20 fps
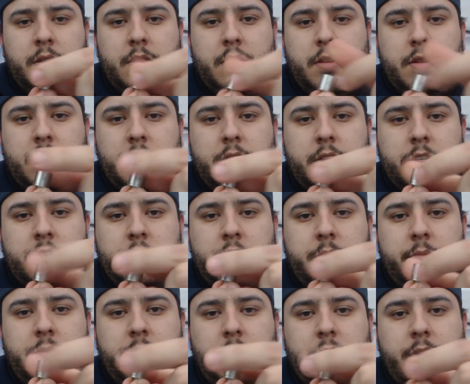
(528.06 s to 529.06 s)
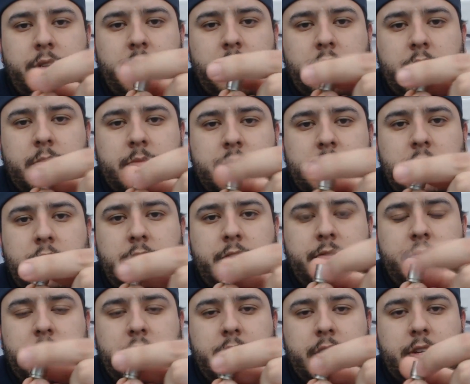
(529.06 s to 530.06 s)
Then this chimney part comes
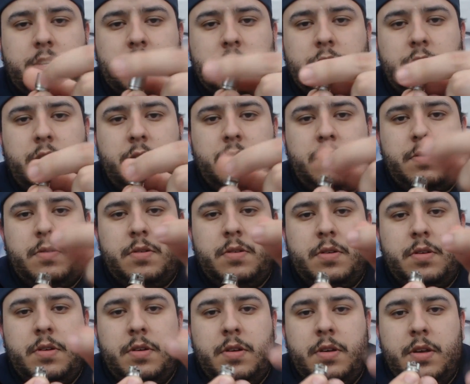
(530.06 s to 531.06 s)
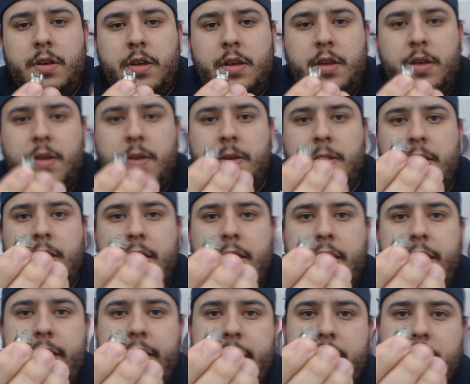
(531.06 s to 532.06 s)
off like so.
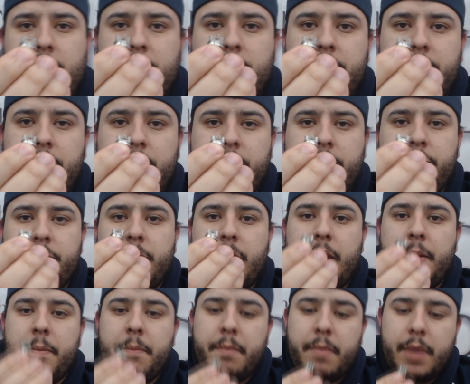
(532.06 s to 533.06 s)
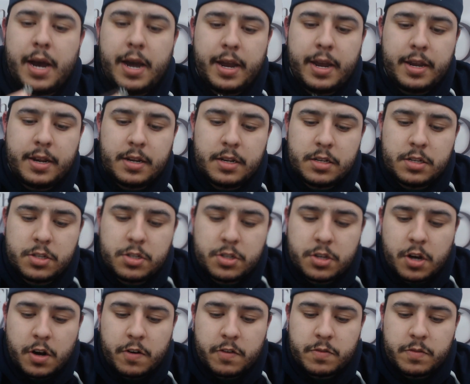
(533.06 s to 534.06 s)
And if my mind
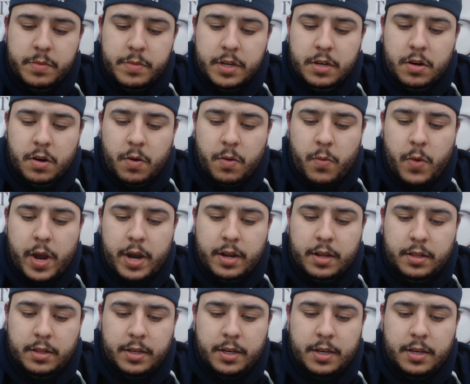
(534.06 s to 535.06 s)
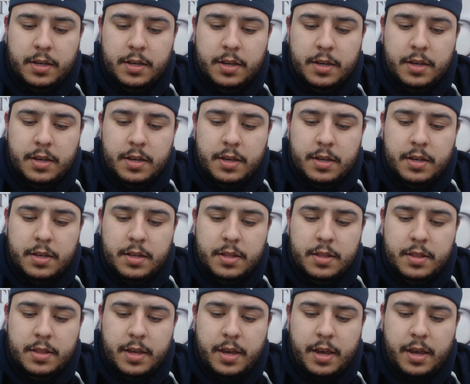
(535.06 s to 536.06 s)
serves me correctly,
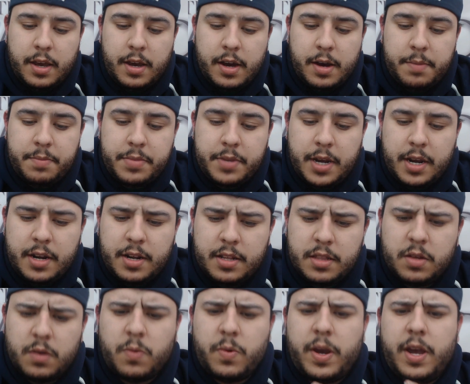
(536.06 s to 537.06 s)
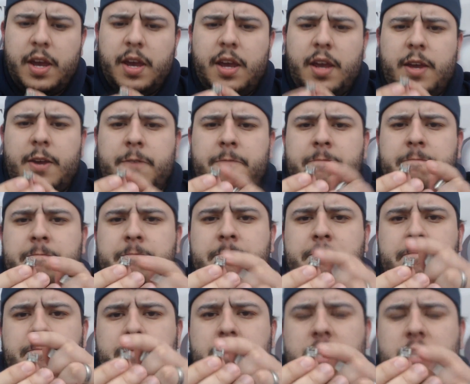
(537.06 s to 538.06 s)
they updated the way
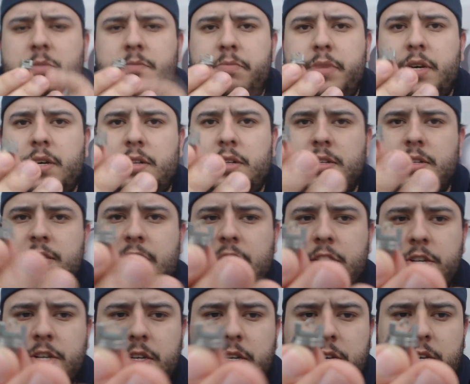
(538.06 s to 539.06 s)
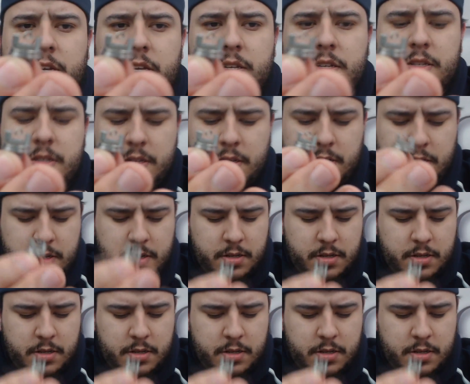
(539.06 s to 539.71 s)
this build section is.